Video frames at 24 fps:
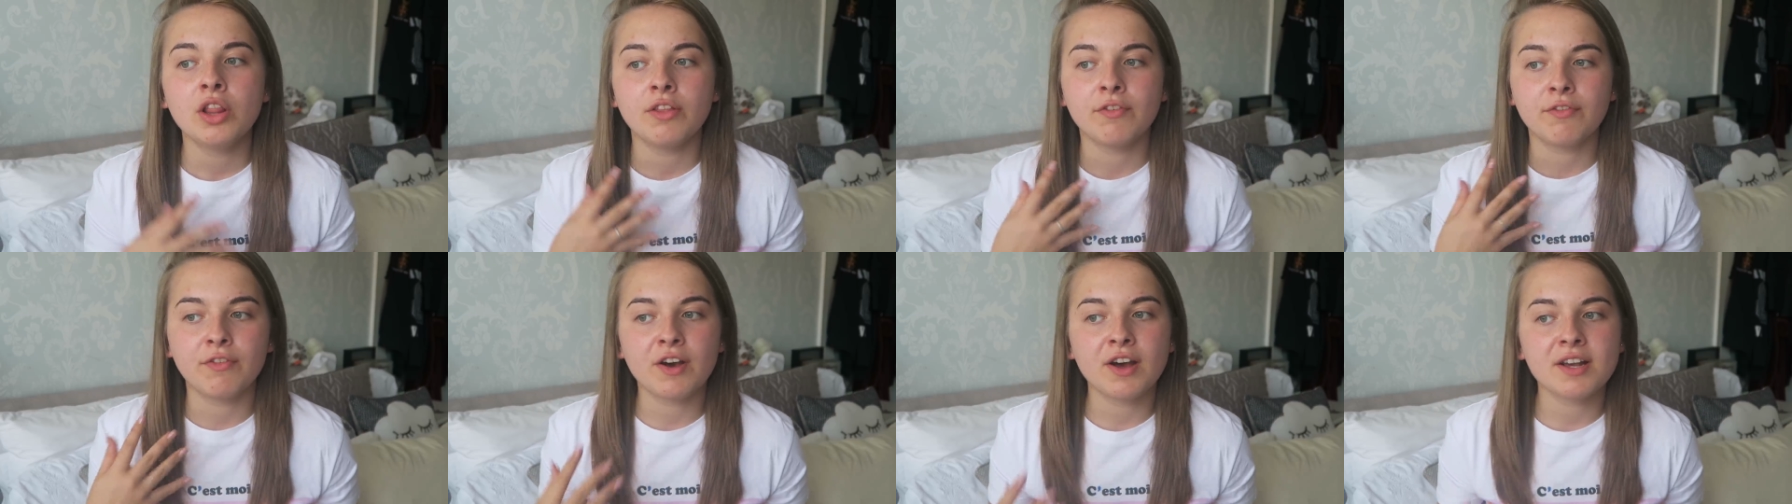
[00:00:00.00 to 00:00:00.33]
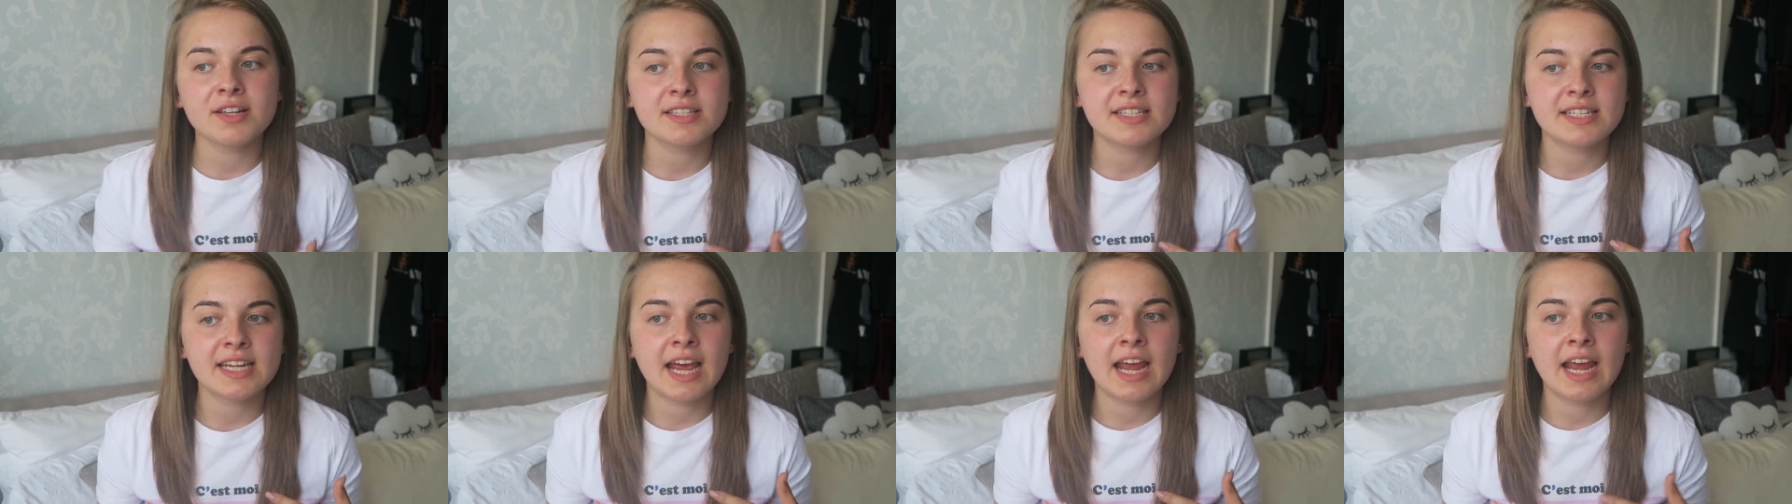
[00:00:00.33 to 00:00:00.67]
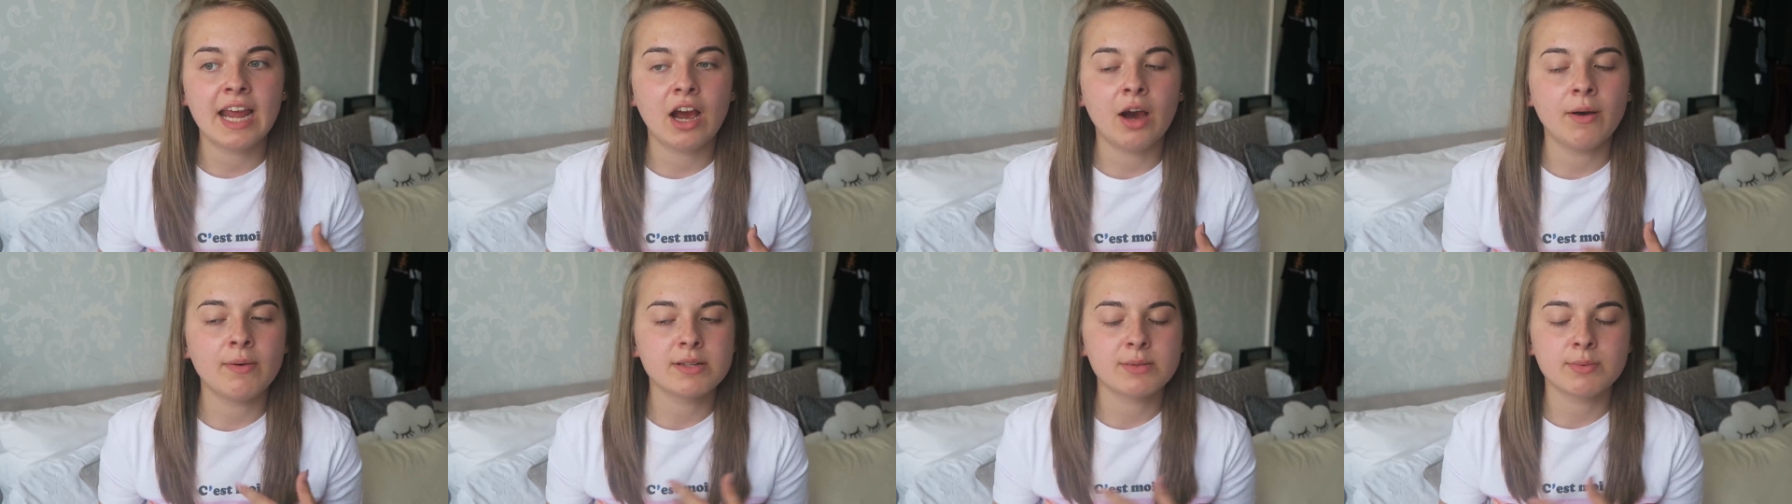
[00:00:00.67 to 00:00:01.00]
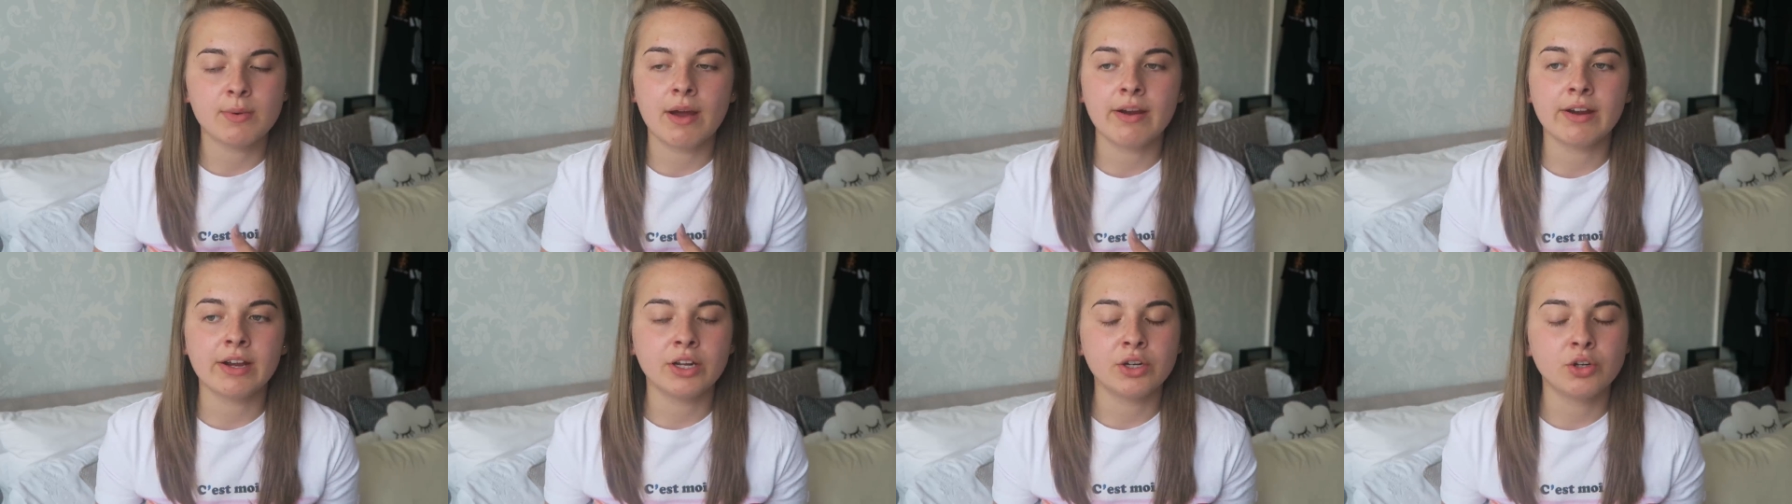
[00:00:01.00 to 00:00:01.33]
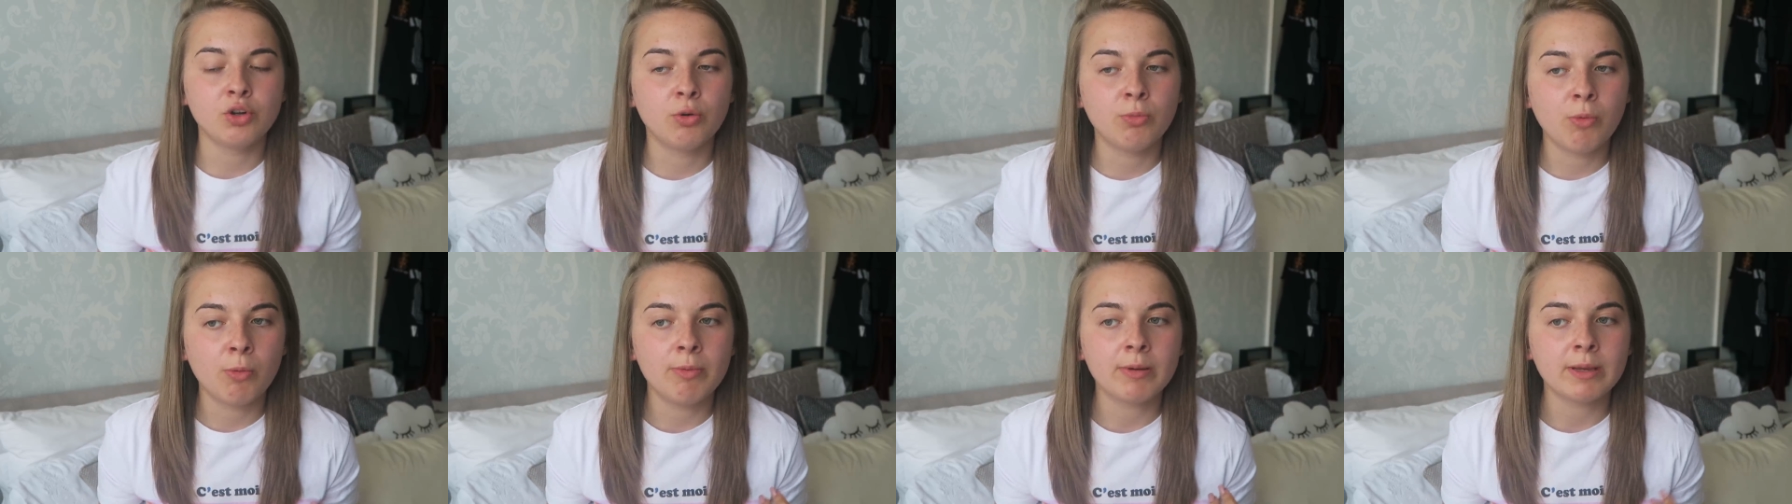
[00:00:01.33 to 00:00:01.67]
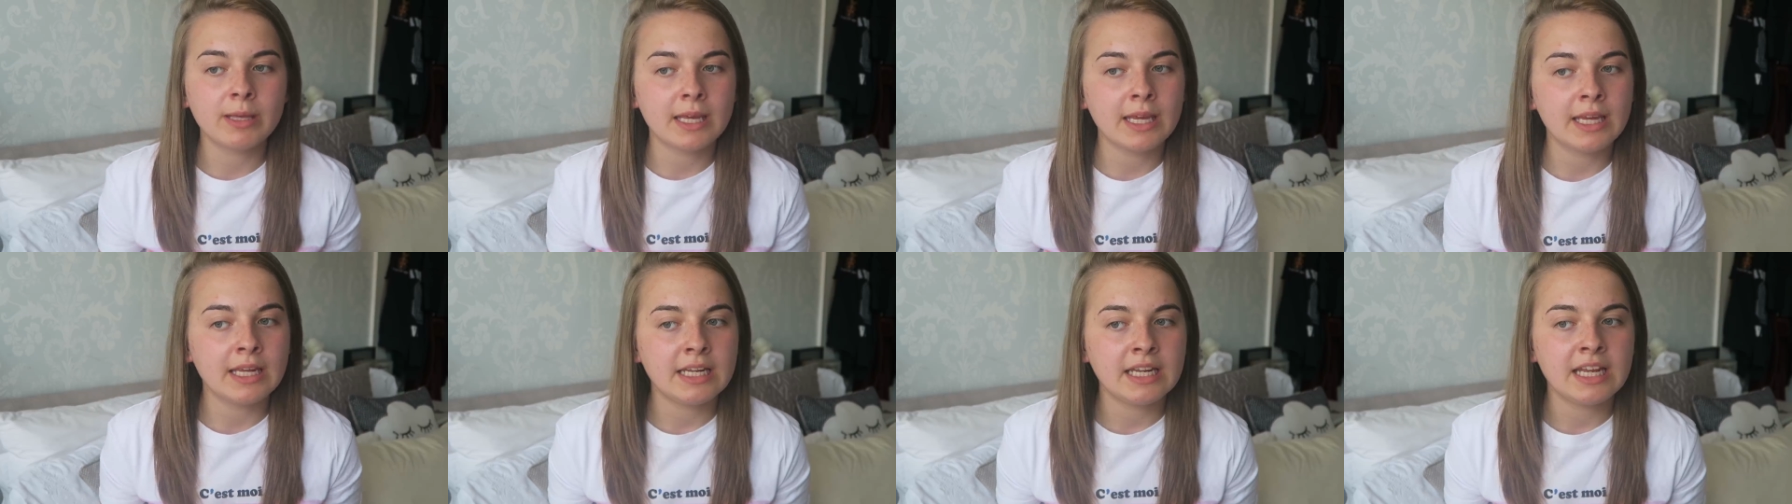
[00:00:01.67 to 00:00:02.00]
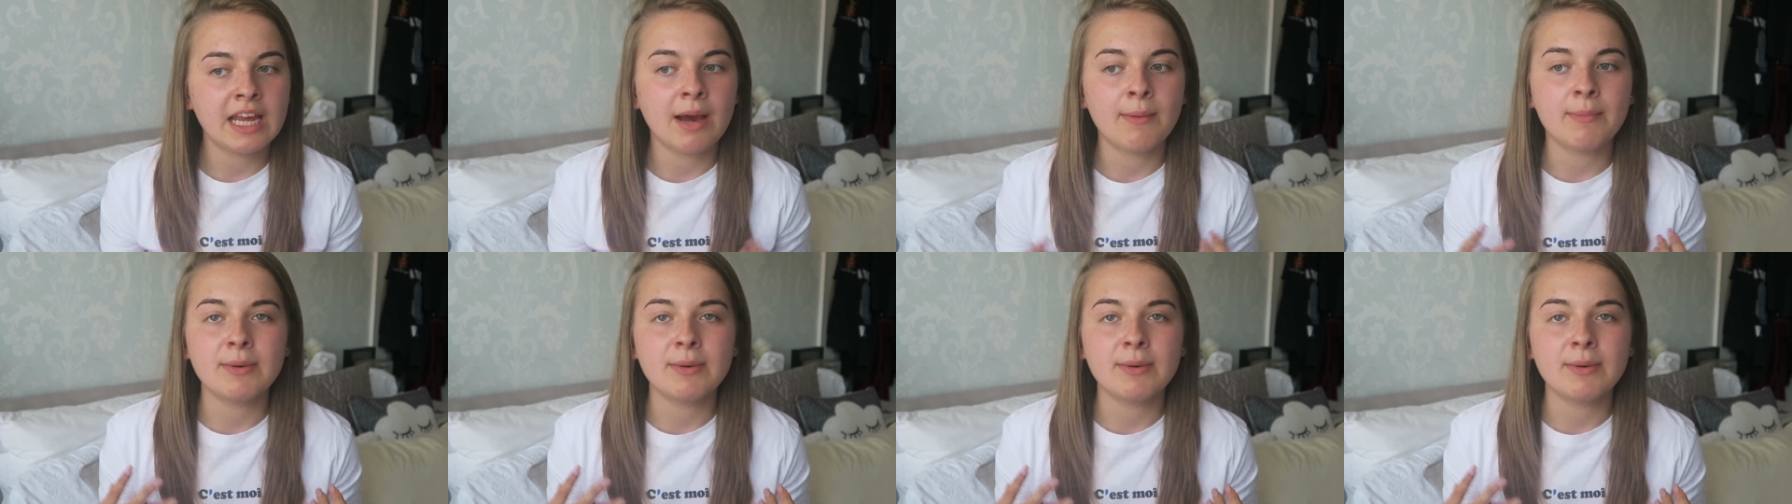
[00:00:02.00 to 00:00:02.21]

The first day I was wearing a normal bikini